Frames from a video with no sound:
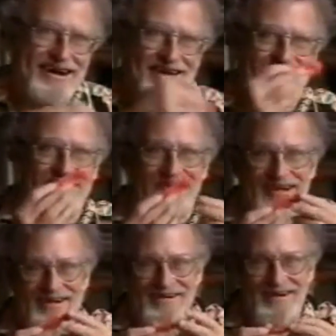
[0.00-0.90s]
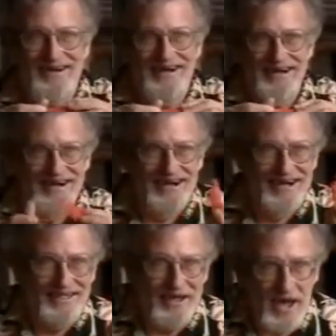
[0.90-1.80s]
that was sort of the free
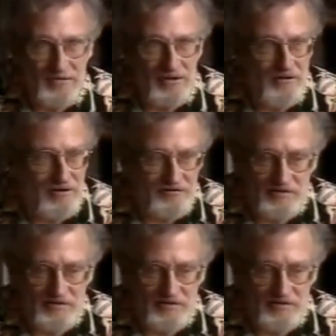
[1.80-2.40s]
item in the Captain